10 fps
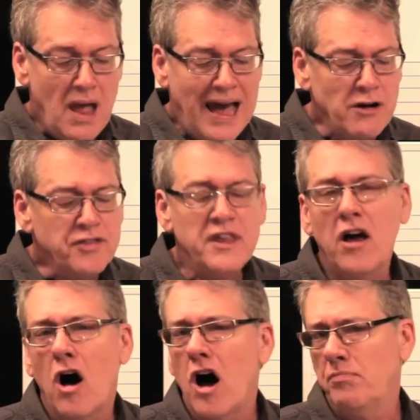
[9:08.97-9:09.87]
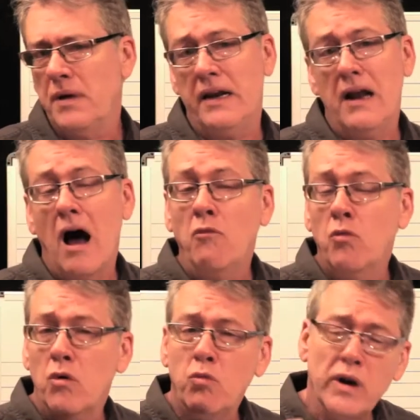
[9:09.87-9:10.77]
don't think augmented.
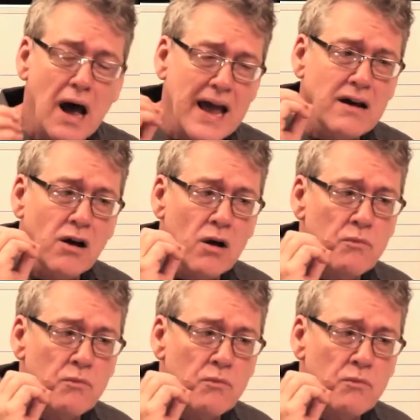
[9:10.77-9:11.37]
When I